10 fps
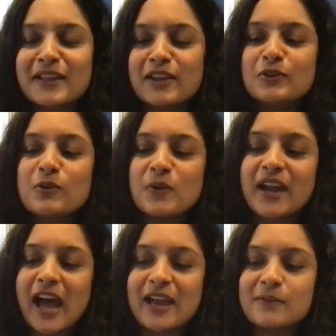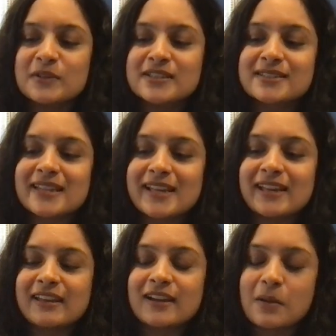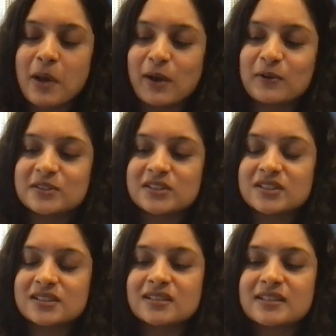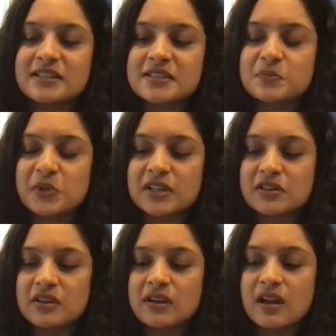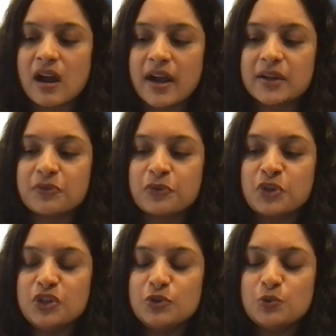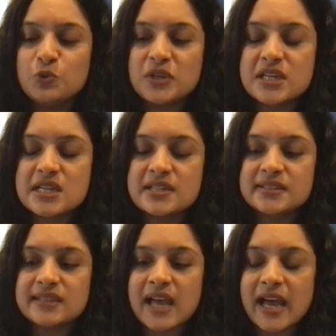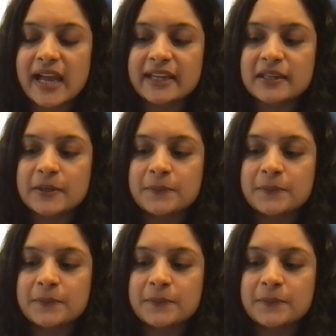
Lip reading: what I would say about this particular card for you is that